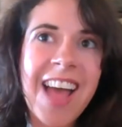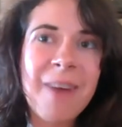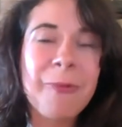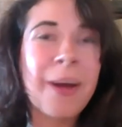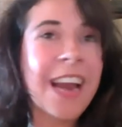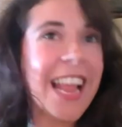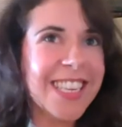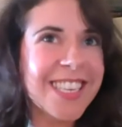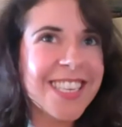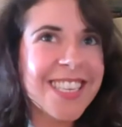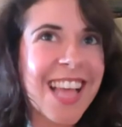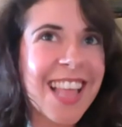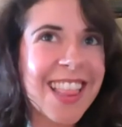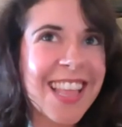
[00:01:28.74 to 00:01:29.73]
what
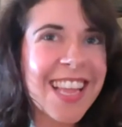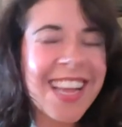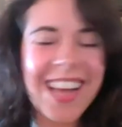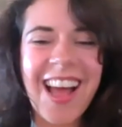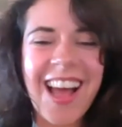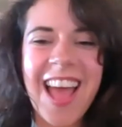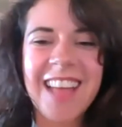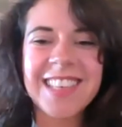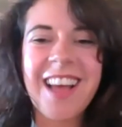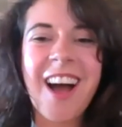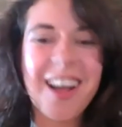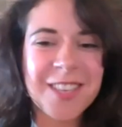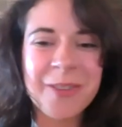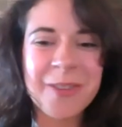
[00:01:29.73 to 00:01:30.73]
agents, I think, and
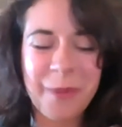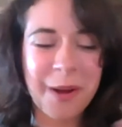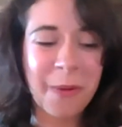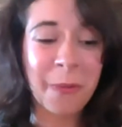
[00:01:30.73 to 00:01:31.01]
also what